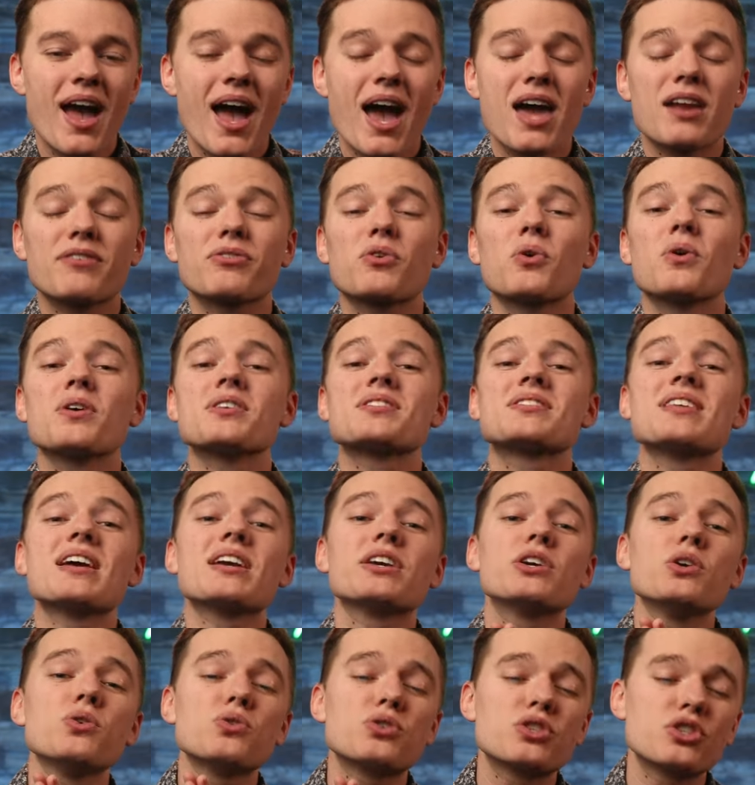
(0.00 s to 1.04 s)
And of course,
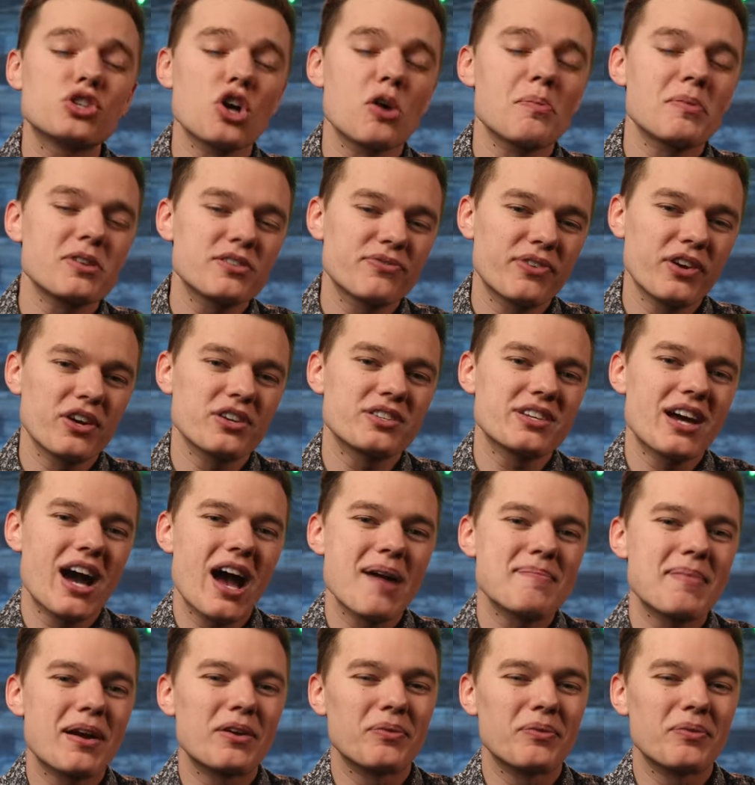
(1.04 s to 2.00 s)
thank you so much for your time.